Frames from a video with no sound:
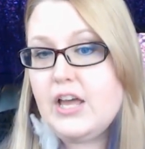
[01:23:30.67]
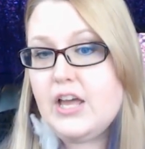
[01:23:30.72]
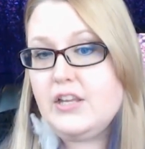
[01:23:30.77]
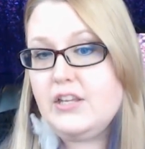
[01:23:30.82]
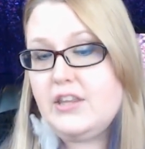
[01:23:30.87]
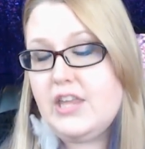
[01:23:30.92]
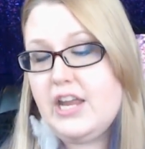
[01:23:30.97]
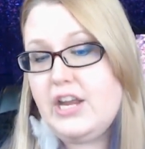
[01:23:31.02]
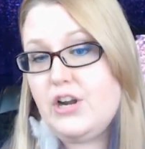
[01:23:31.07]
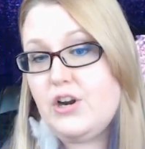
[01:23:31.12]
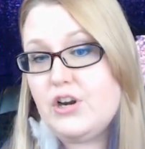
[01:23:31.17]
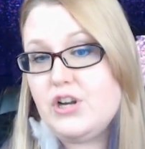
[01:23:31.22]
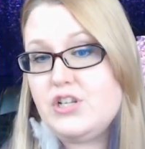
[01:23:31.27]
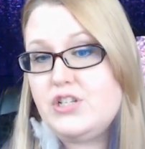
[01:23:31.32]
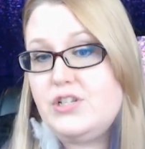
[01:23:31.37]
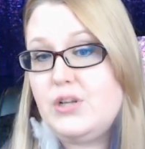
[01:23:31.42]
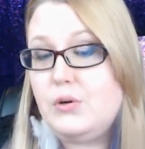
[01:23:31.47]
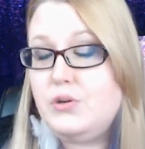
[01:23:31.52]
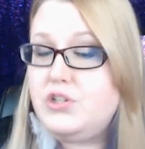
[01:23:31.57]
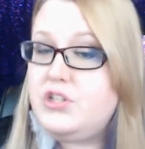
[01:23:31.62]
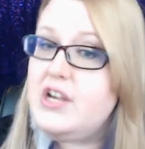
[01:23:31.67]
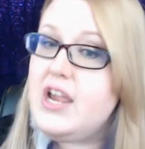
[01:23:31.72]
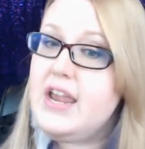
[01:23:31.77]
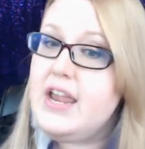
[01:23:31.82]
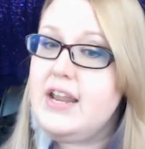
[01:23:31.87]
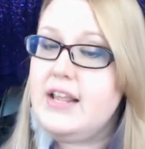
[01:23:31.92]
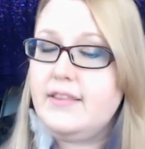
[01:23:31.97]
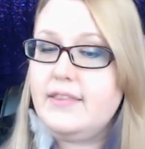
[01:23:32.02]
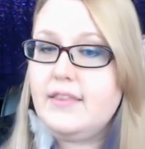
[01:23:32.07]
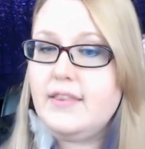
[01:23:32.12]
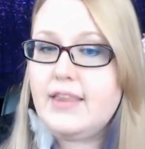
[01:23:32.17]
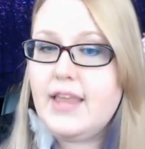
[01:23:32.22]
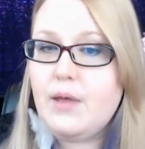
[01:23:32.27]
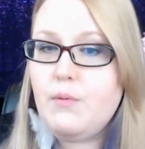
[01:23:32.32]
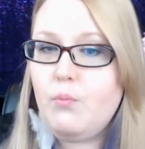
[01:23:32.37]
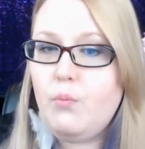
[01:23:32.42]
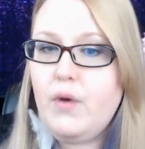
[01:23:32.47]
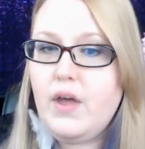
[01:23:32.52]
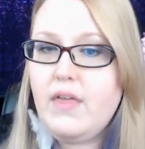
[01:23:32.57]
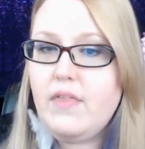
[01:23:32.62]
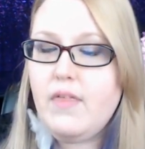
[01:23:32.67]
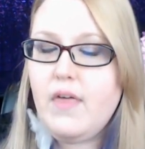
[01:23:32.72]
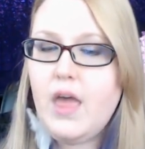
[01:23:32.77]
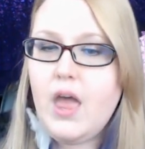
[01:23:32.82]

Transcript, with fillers: that you're associating them with,